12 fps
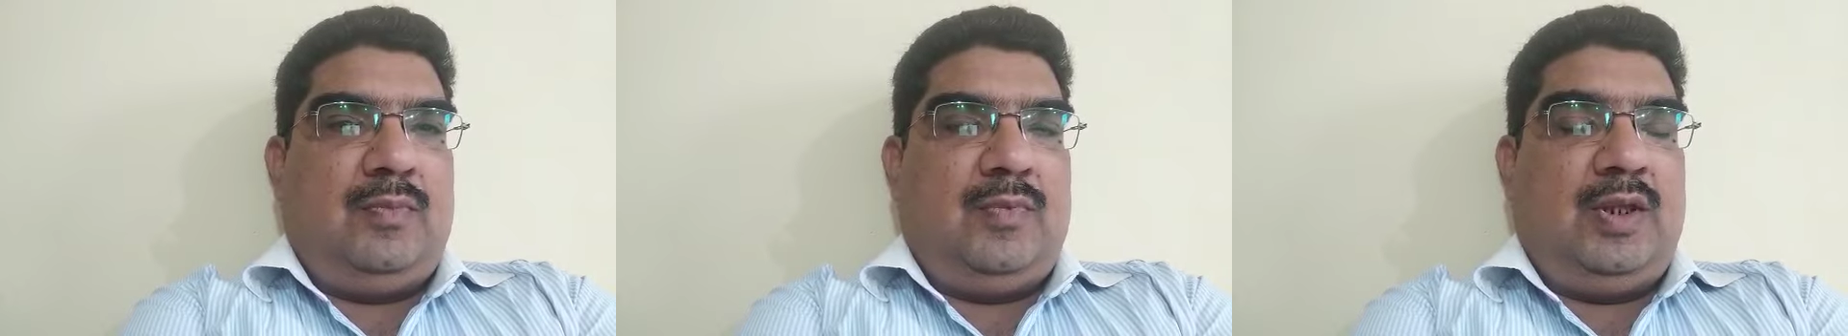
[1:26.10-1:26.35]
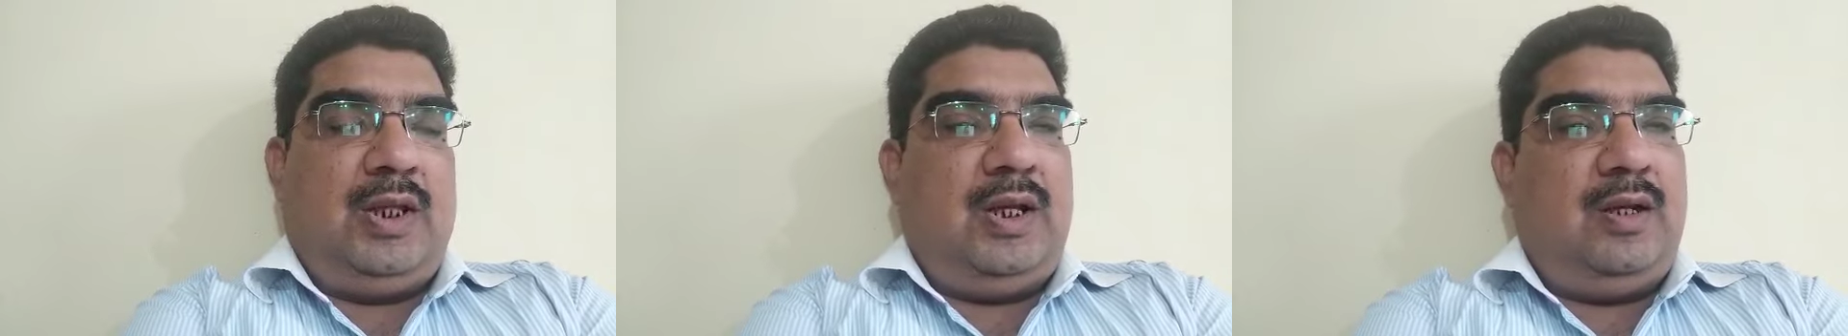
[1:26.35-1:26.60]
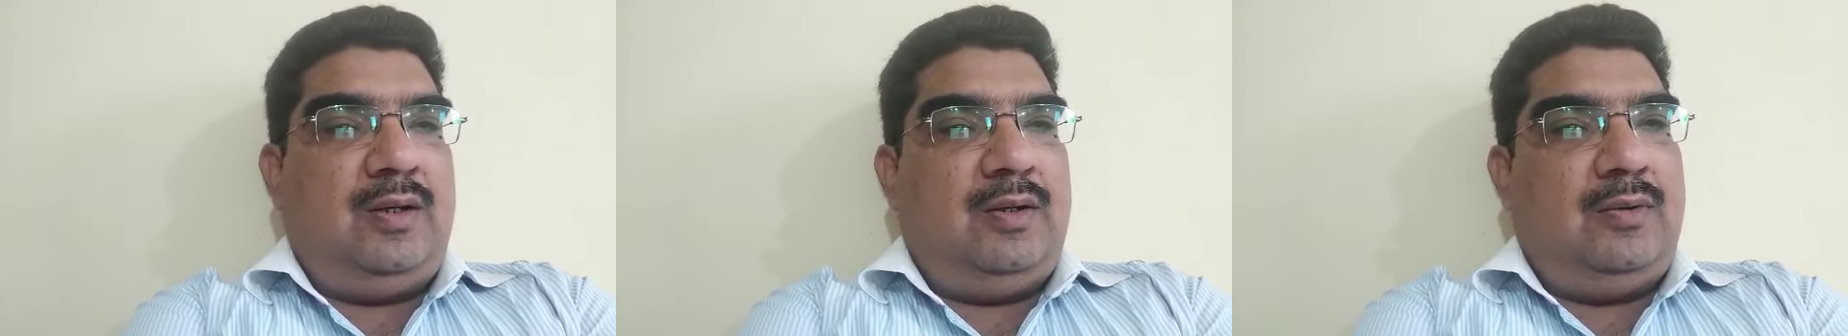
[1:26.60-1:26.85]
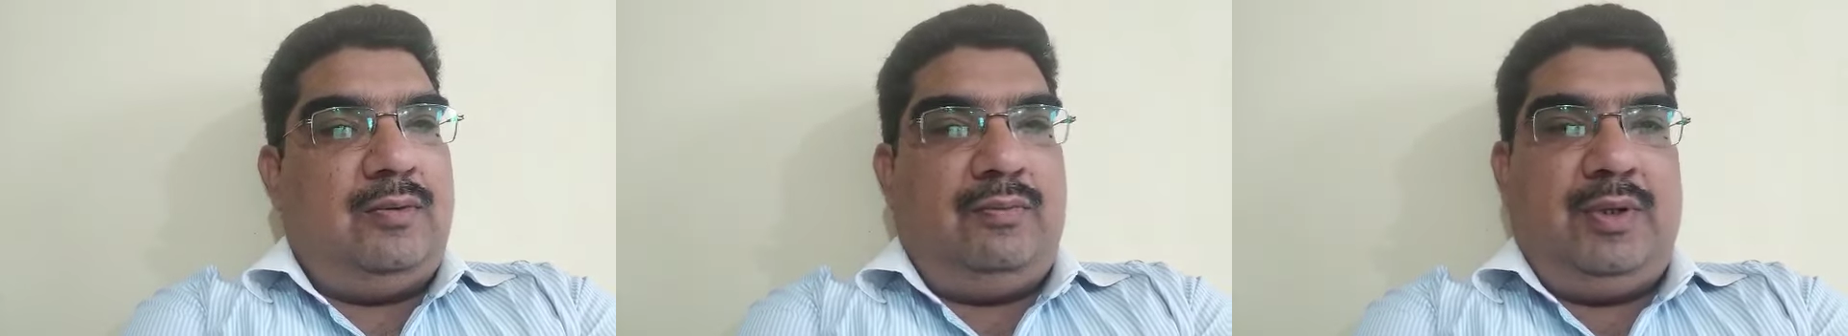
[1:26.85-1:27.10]
then
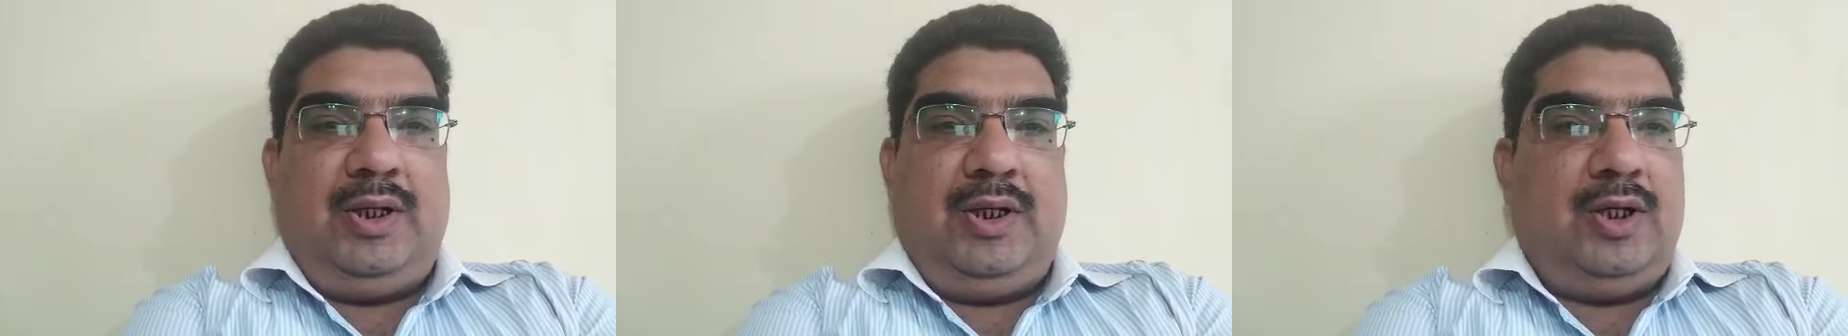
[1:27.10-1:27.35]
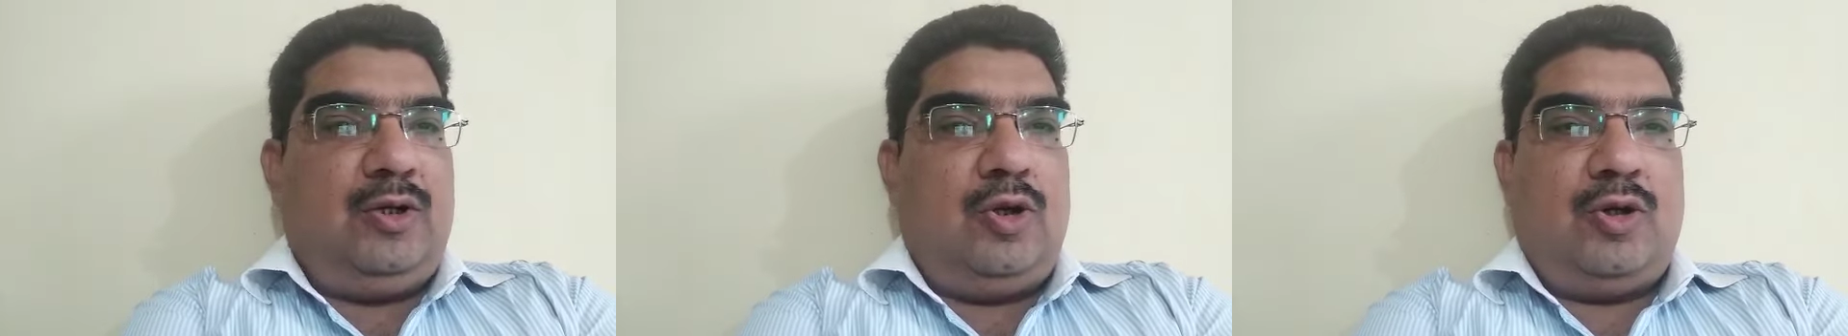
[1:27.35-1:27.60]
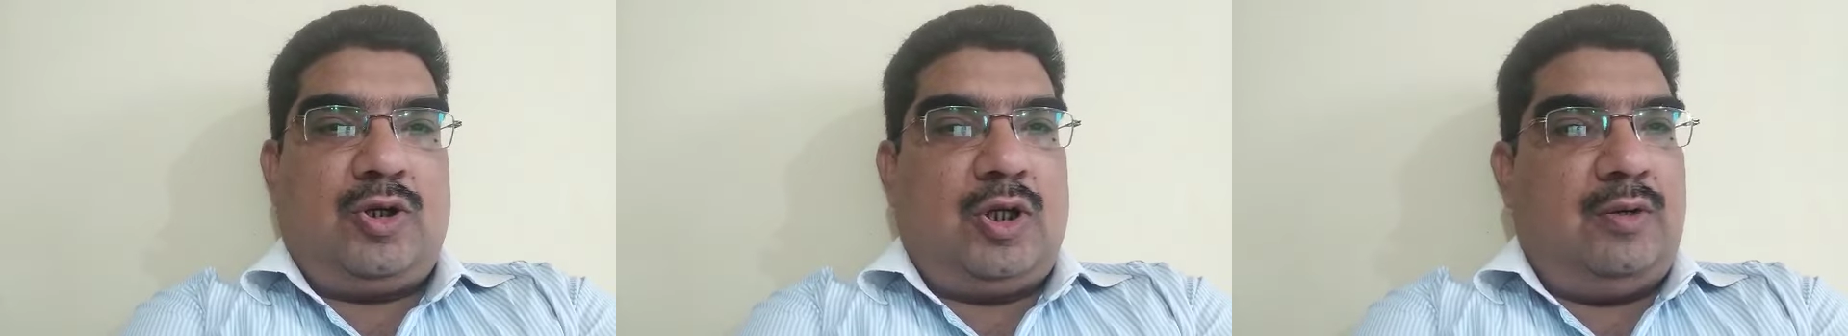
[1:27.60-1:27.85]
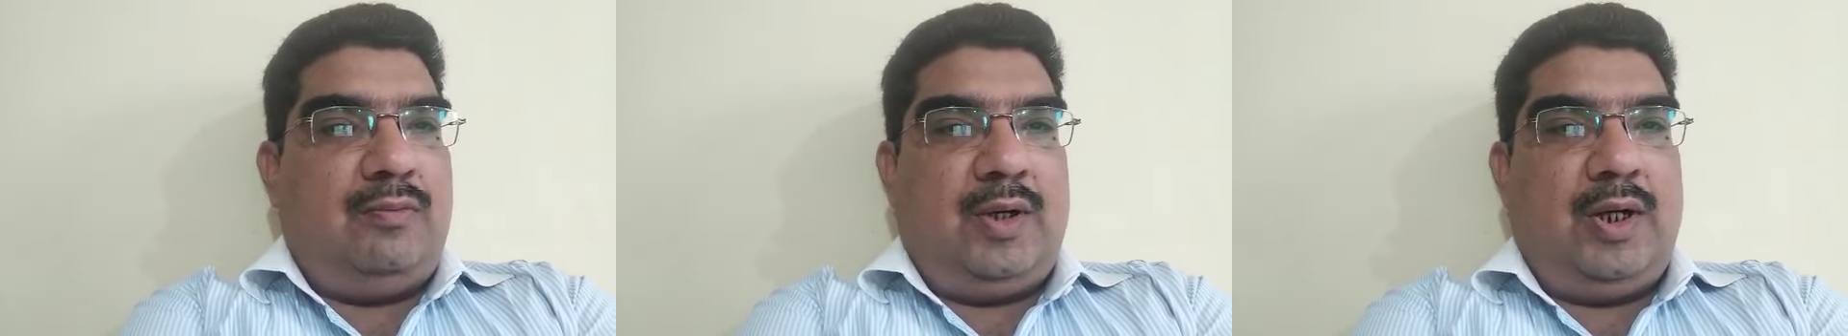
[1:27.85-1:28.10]
we did not
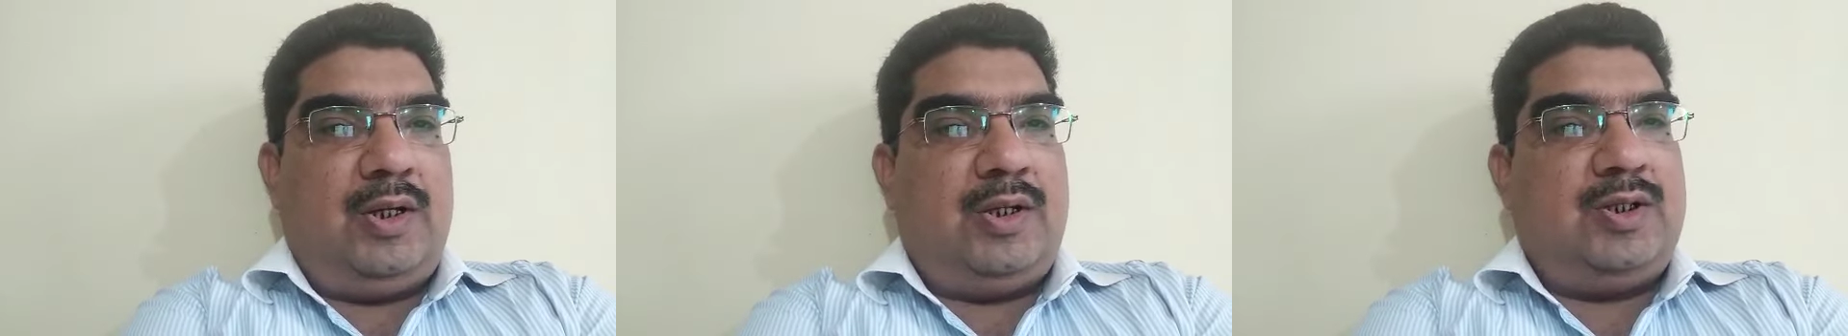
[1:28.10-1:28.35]
convert